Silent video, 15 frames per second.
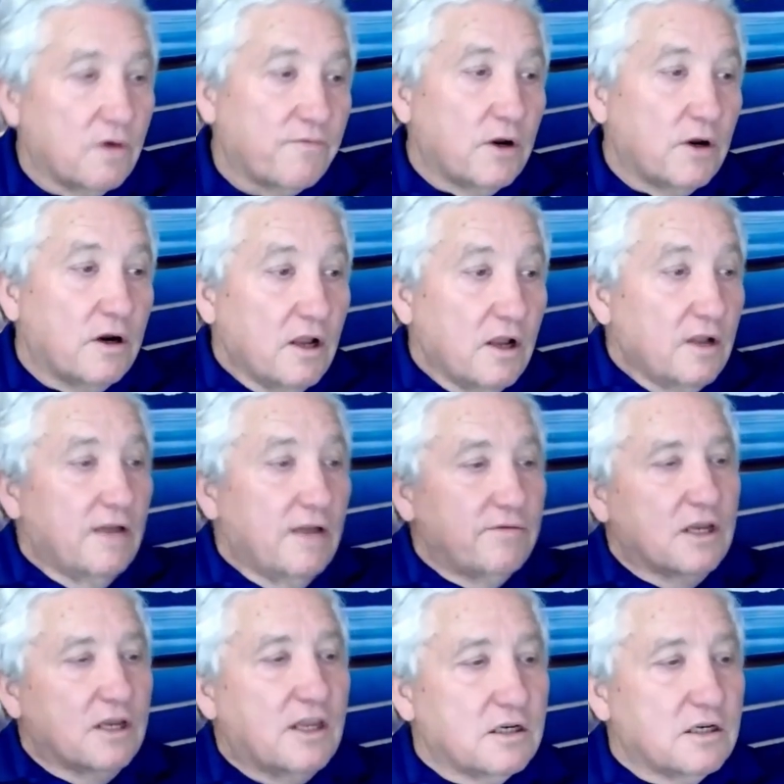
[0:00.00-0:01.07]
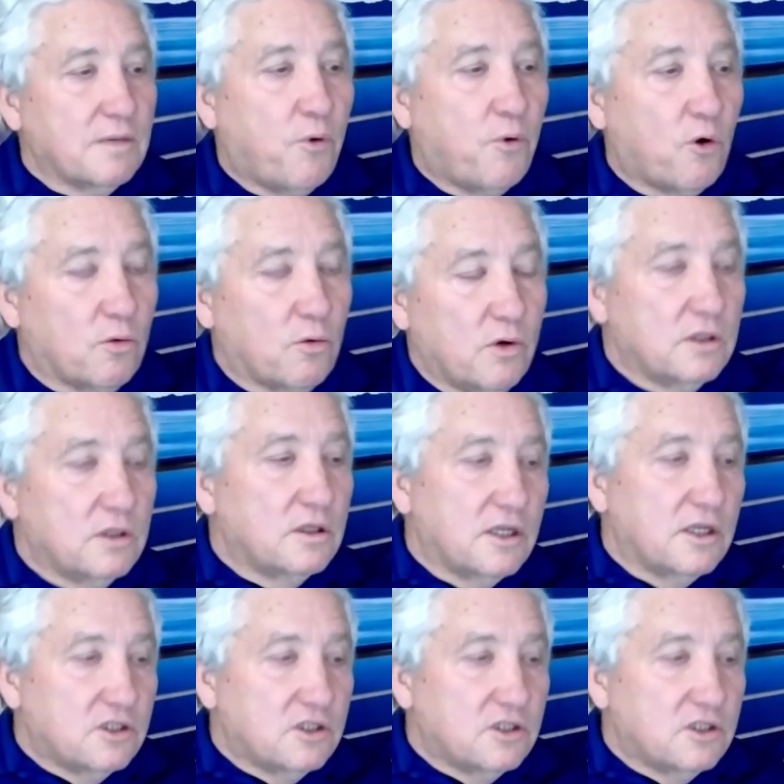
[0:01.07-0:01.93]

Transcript: or if they're if they get to port with it,